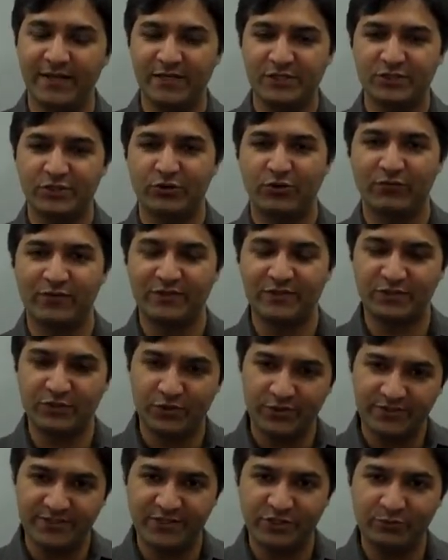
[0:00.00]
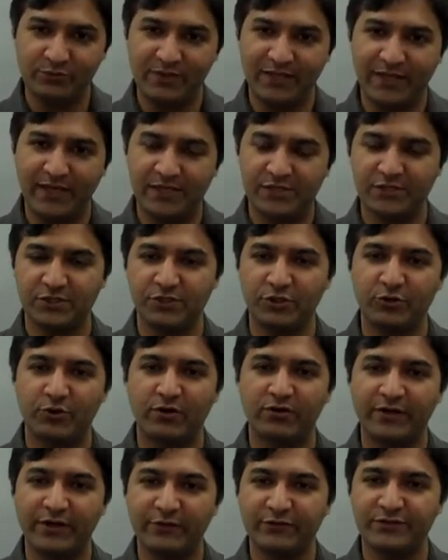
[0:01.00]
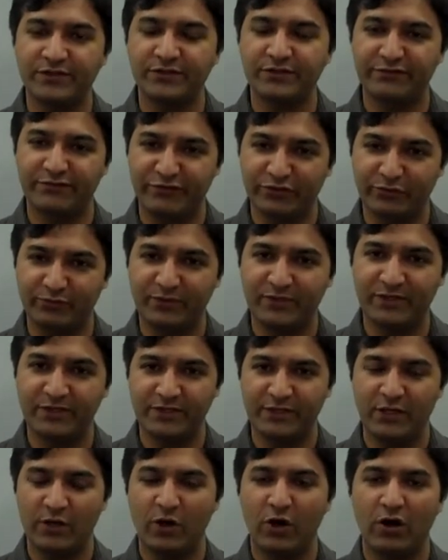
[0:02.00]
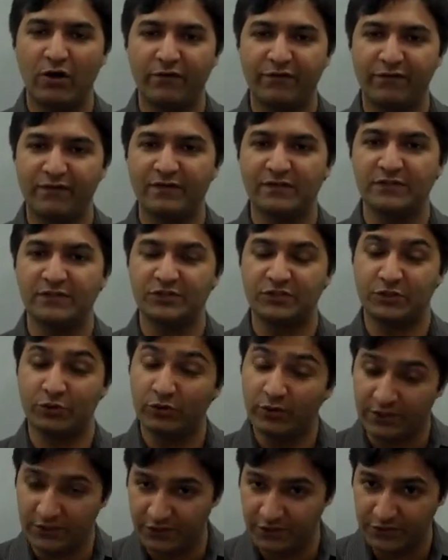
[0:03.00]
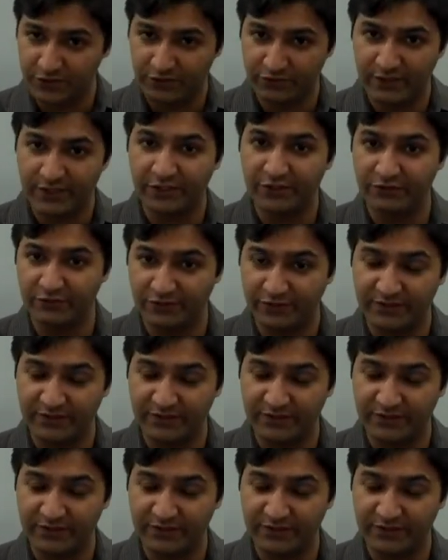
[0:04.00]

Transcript: So with storage deduplication, you are reducing the footprint of storage, right?